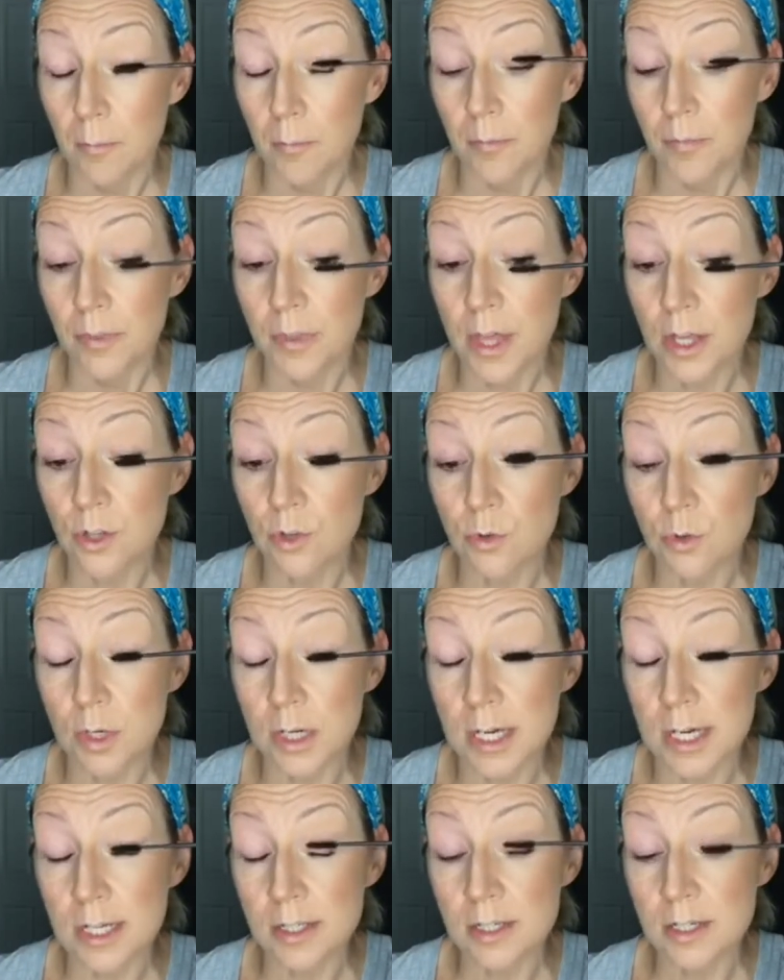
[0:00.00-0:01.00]
then you
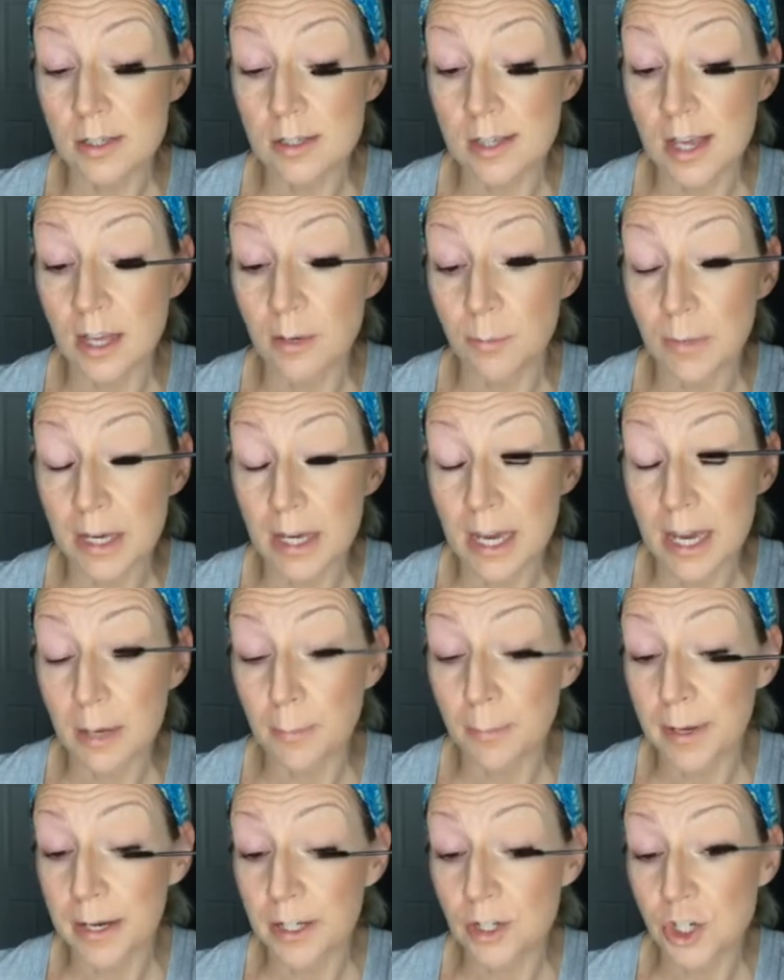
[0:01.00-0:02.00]
need to send me a
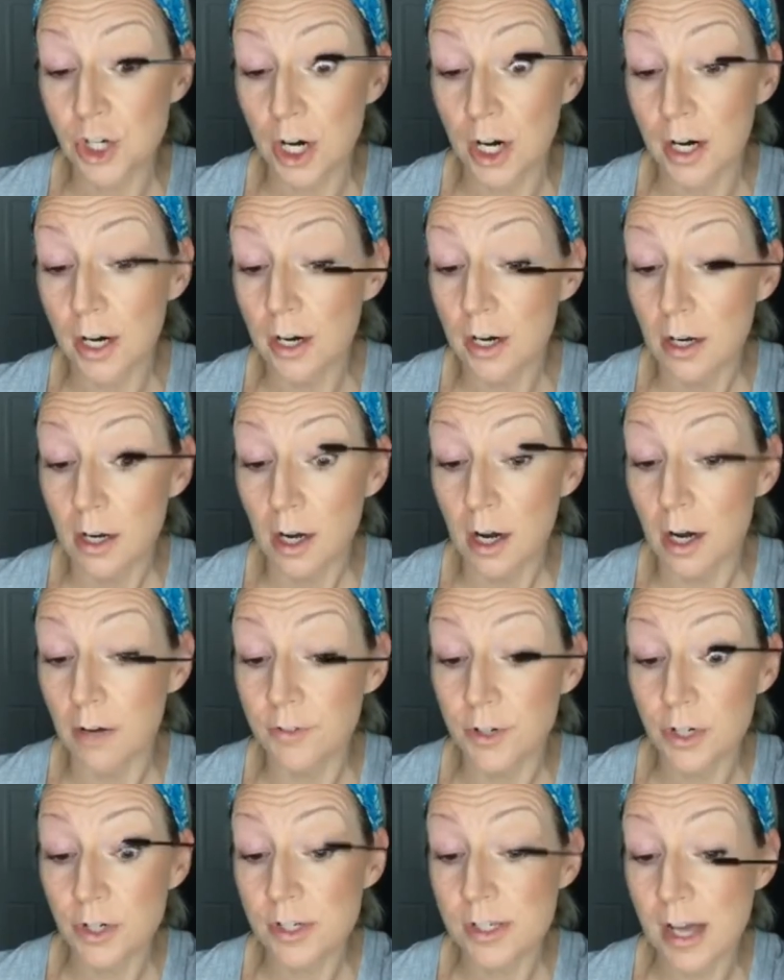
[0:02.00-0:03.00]
picture of
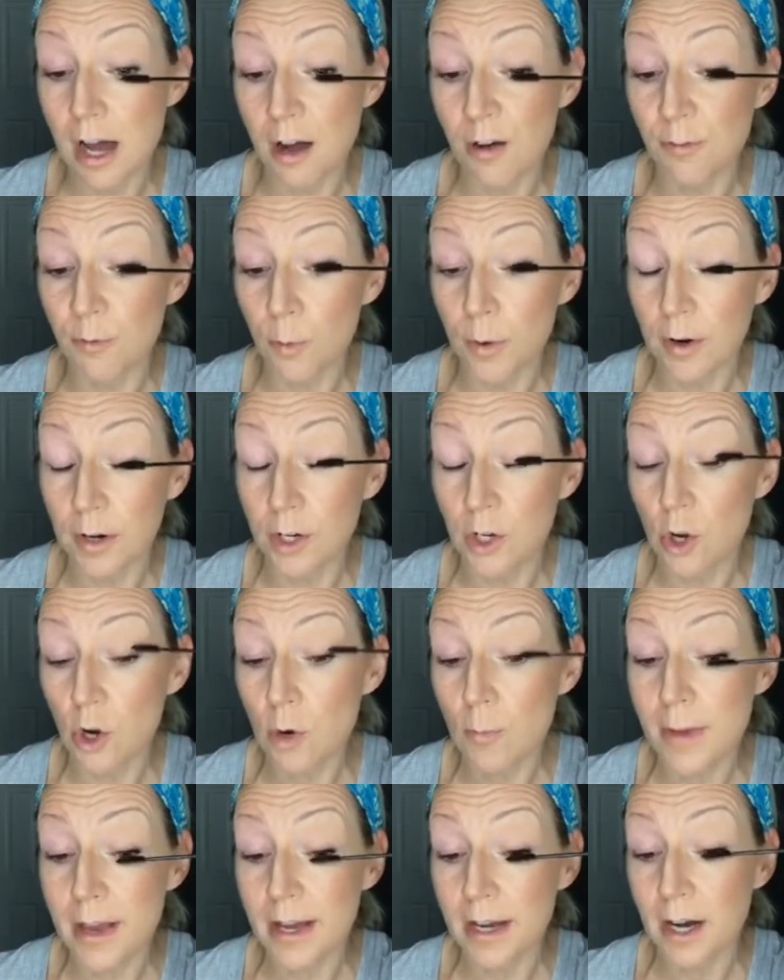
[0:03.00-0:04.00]
yourself wearing no
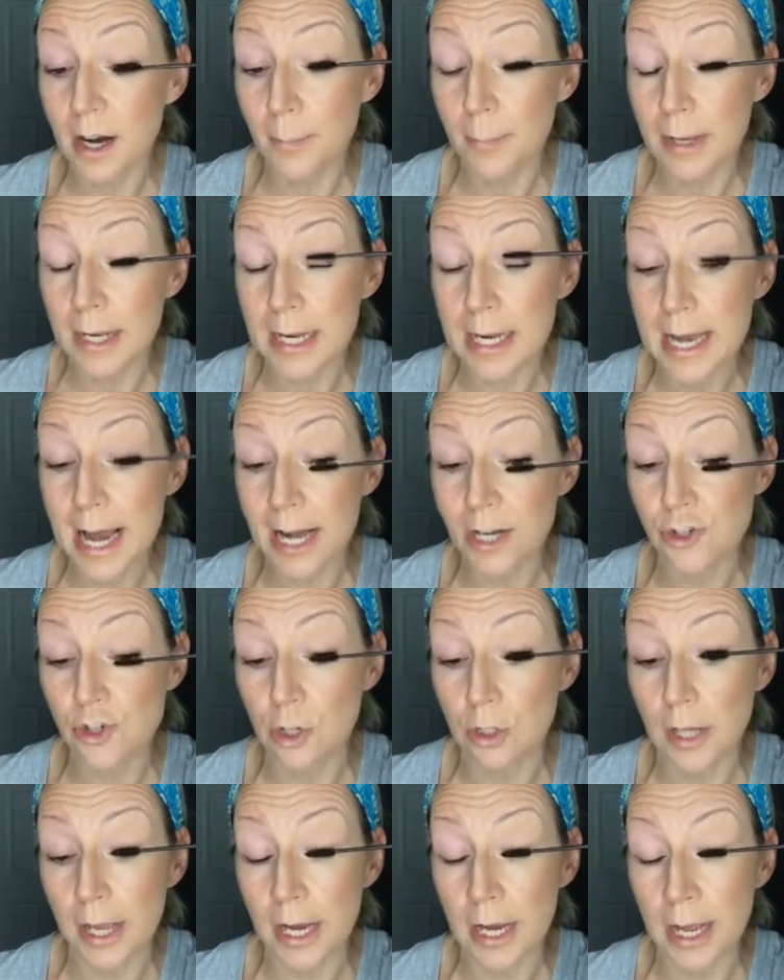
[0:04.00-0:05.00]
makeup in natural
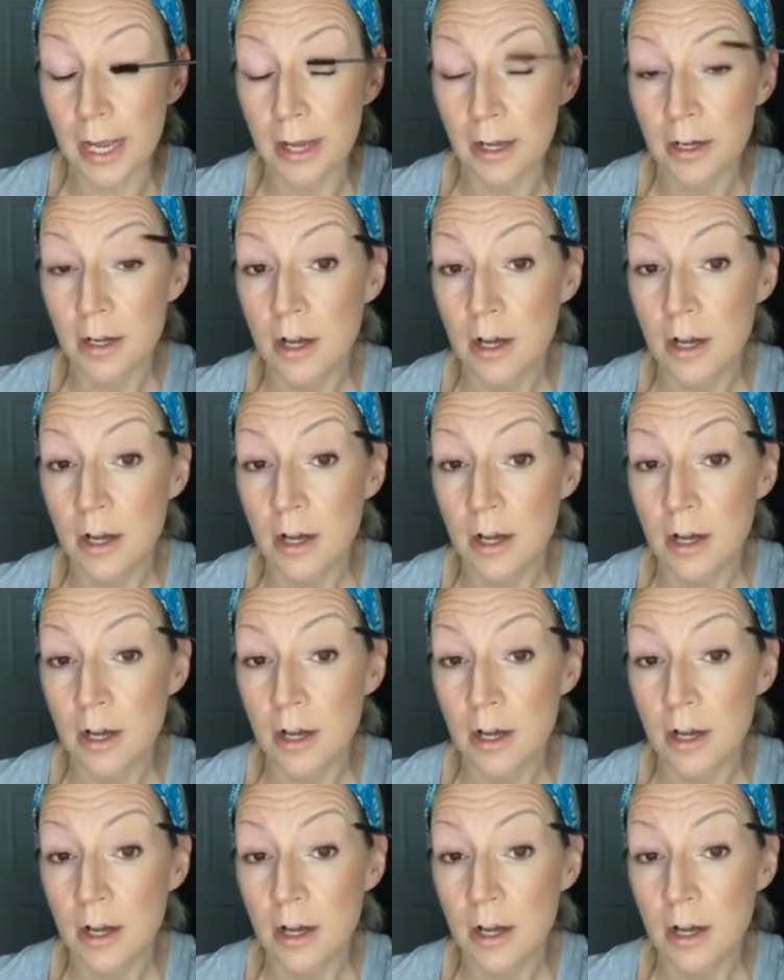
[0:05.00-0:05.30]
lighting.